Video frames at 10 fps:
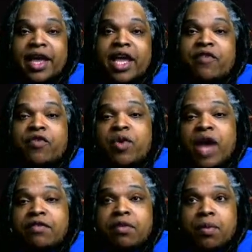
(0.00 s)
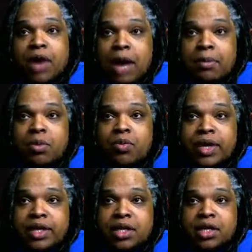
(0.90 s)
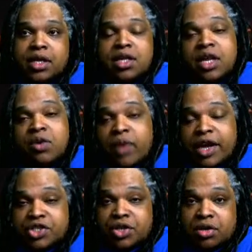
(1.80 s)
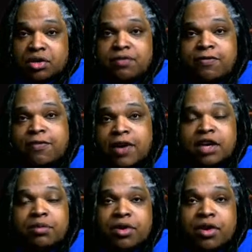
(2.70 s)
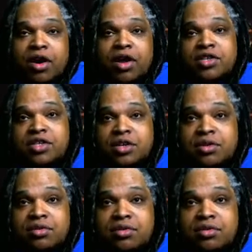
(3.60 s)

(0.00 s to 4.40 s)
If you have a problem with it, then write your own fucking Picard show.